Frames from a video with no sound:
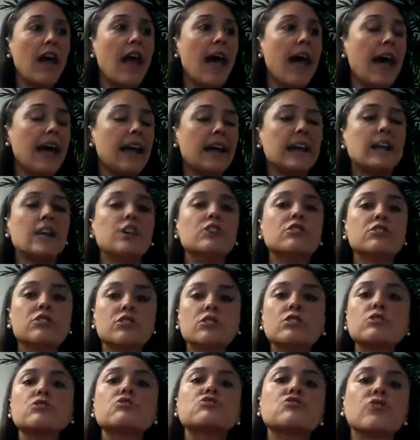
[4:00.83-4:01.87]
and you're
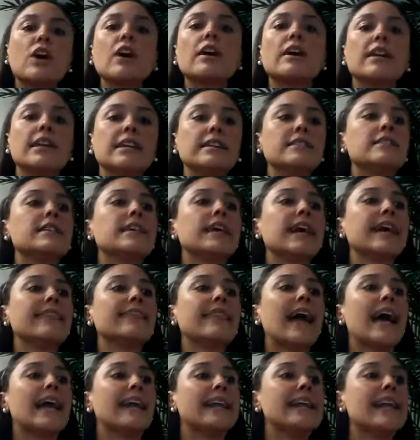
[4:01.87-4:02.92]
still struggling to get
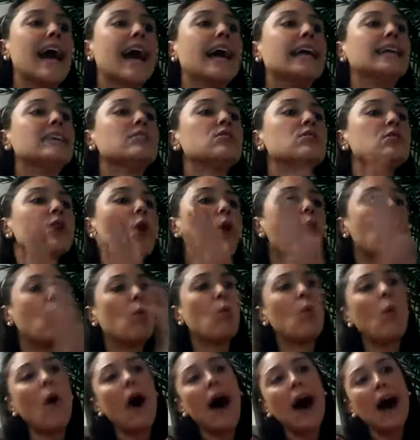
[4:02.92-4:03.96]
that nice,
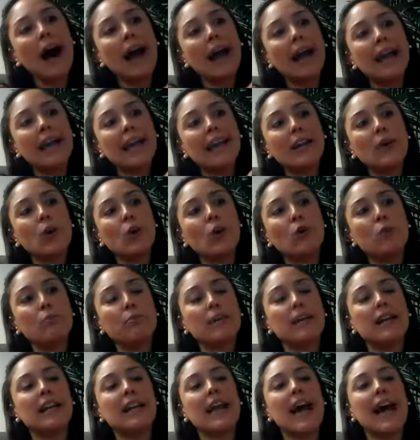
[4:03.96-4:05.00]
wide
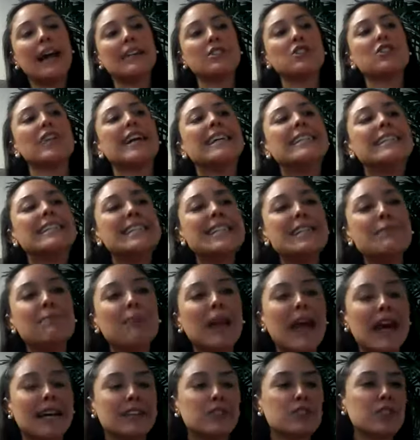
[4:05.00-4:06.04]
open latch, that deep
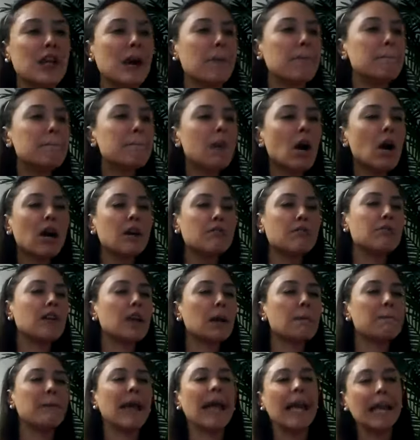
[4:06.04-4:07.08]
latch, that perfect
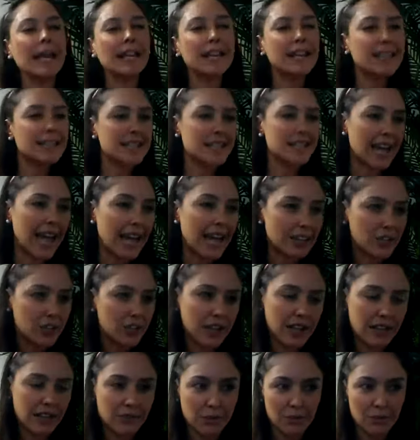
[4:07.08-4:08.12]
painless latch that
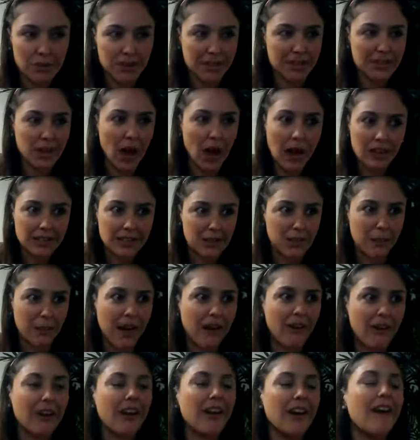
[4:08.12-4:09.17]
everybody talks about